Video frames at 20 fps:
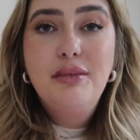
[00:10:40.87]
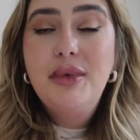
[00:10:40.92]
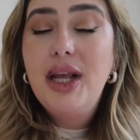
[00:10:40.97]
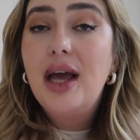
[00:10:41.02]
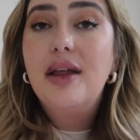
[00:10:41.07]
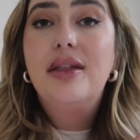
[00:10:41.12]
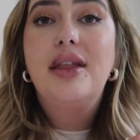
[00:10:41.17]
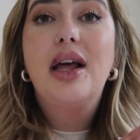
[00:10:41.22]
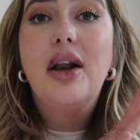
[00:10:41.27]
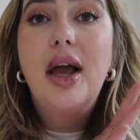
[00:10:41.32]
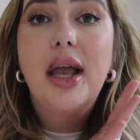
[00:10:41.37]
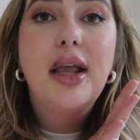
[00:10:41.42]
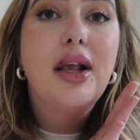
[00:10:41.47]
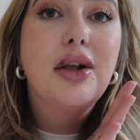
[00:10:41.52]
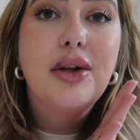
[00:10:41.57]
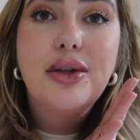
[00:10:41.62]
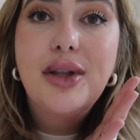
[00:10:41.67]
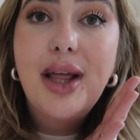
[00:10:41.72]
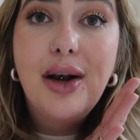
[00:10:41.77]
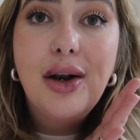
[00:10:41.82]
Yeah,
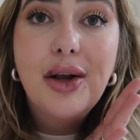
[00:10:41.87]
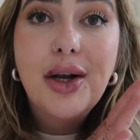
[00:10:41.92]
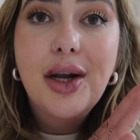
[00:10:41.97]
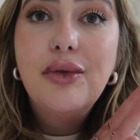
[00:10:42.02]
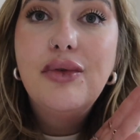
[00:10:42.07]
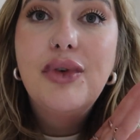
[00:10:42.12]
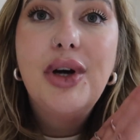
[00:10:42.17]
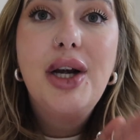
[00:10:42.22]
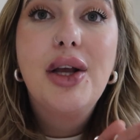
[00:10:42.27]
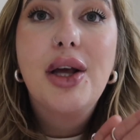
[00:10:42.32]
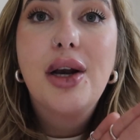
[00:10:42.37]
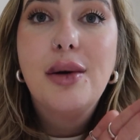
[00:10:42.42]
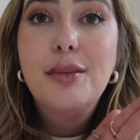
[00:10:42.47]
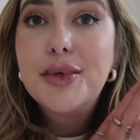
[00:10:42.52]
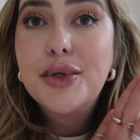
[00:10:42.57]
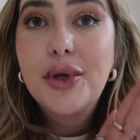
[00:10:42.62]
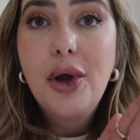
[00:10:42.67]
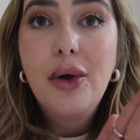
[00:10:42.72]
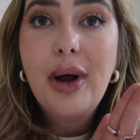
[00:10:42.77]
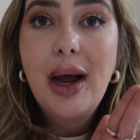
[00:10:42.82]
they're looking really good. I'm
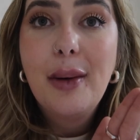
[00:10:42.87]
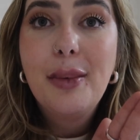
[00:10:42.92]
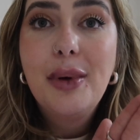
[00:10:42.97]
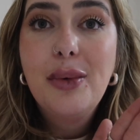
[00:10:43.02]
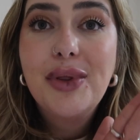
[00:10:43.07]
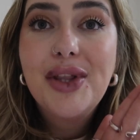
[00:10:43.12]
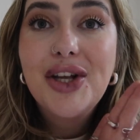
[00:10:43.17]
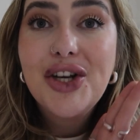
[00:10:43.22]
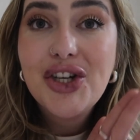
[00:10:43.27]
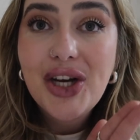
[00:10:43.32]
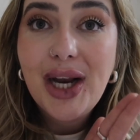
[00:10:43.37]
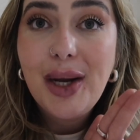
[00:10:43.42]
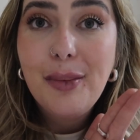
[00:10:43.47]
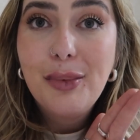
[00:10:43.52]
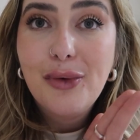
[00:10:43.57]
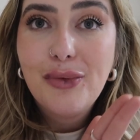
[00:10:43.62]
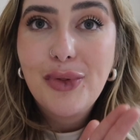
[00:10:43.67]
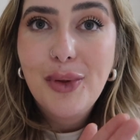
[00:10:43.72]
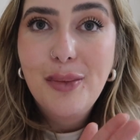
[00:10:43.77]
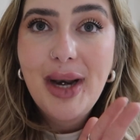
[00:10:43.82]
so happy with the
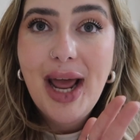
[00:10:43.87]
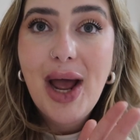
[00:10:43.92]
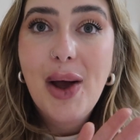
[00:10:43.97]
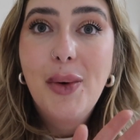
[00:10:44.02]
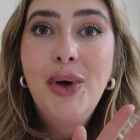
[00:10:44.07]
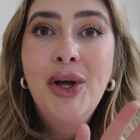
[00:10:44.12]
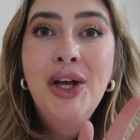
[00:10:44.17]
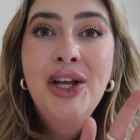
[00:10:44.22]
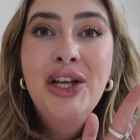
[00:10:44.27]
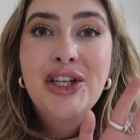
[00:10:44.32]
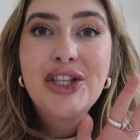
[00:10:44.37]
shape of them now.